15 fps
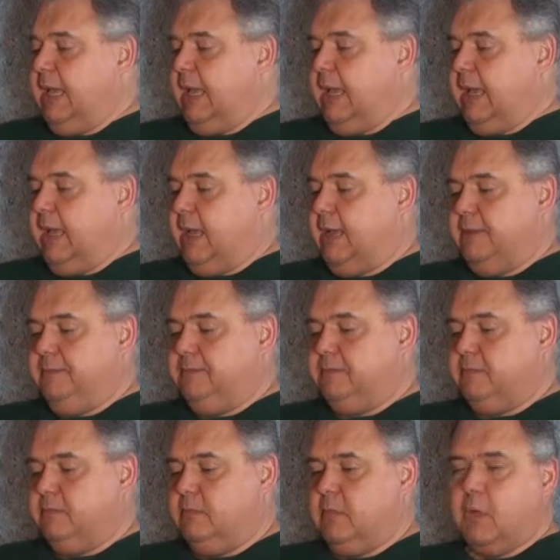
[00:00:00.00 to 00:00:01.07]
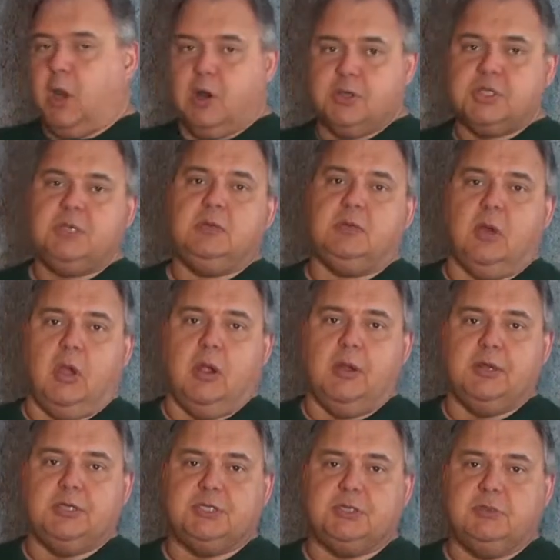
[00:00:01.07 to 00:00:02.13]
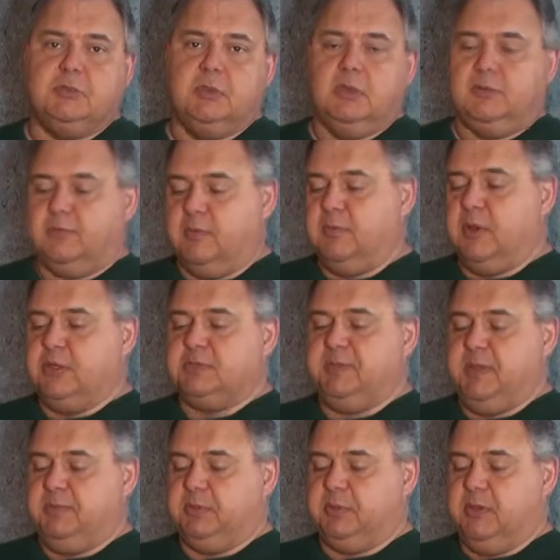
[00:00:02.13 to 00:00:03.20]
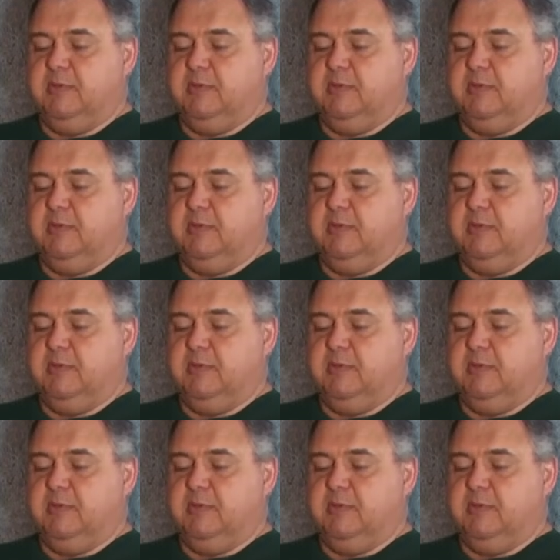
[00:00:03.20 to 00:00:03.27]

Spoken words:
are too large for most people to